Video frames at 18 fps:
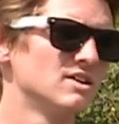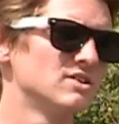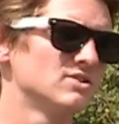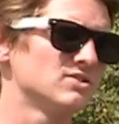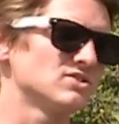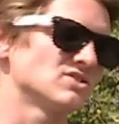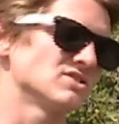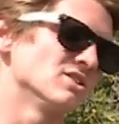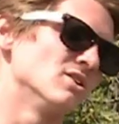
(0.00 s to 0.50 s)

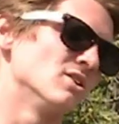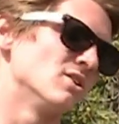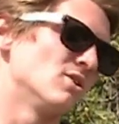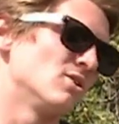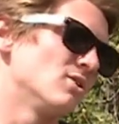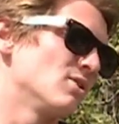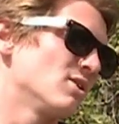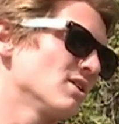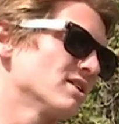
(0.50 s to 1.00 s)

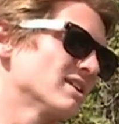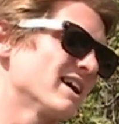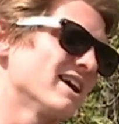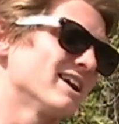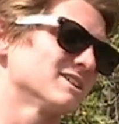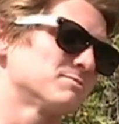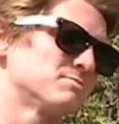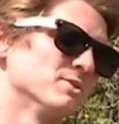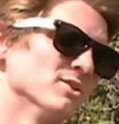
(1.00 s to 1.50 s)
So our
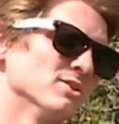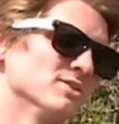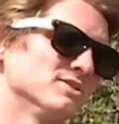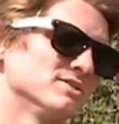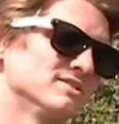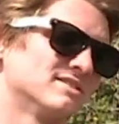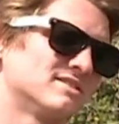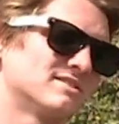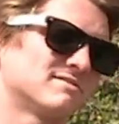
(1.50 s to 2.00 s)
gas bill
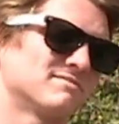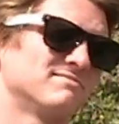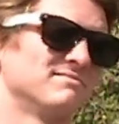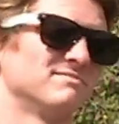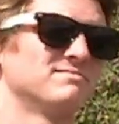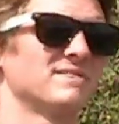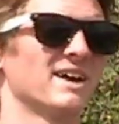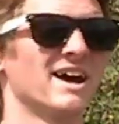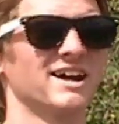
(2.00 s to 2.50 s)
is
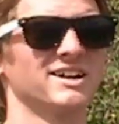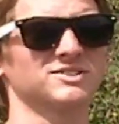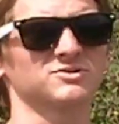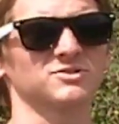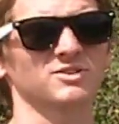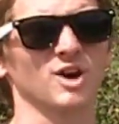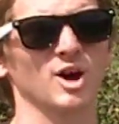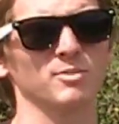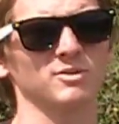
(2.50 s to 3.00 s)

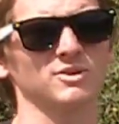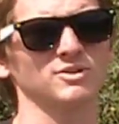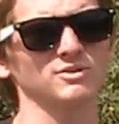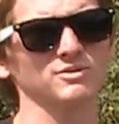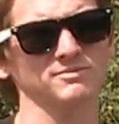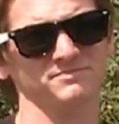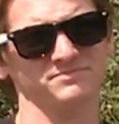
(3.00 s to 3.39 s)
astronomical.